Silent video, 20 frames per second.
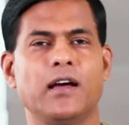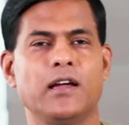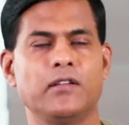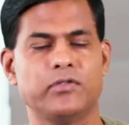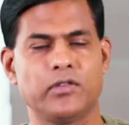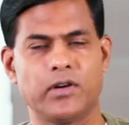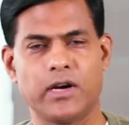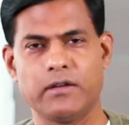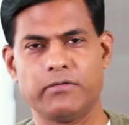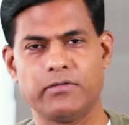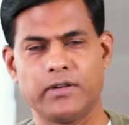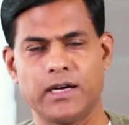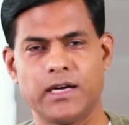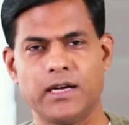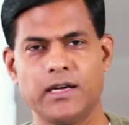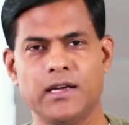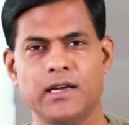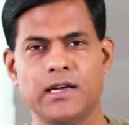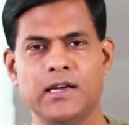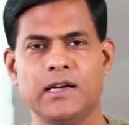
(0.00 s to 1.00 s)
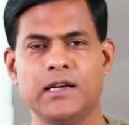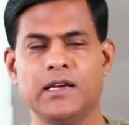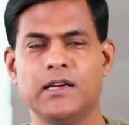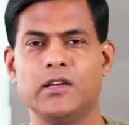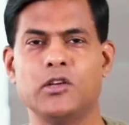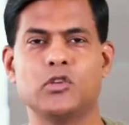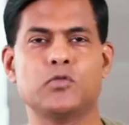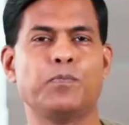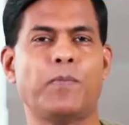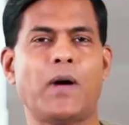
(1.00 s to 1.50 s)
and forever.
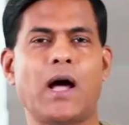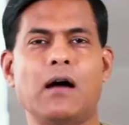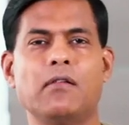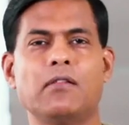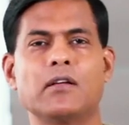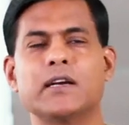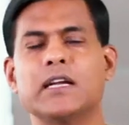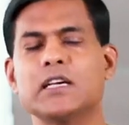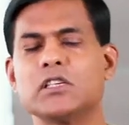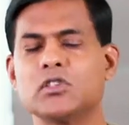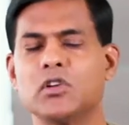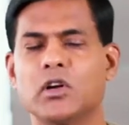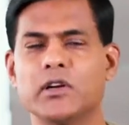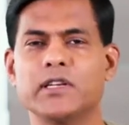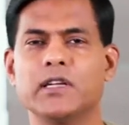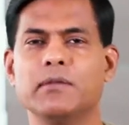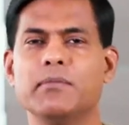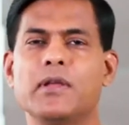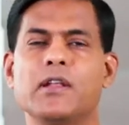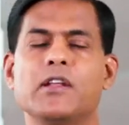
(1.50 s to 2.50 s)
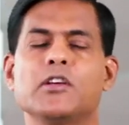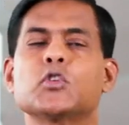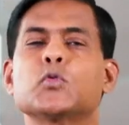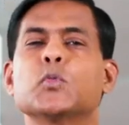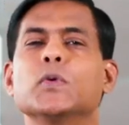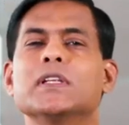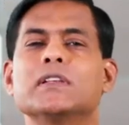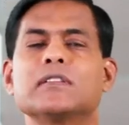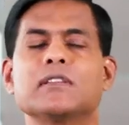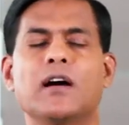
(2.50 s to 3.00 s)
His power does not
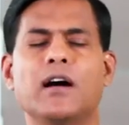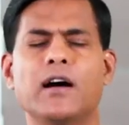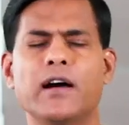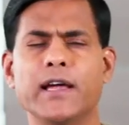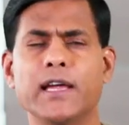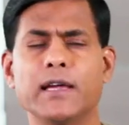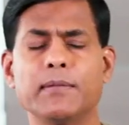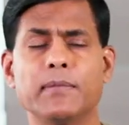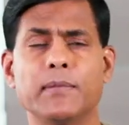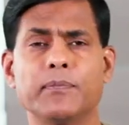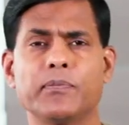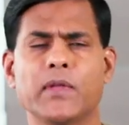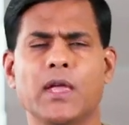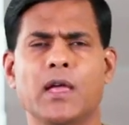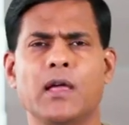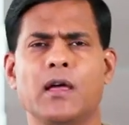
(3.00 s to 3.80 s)
diminish with time.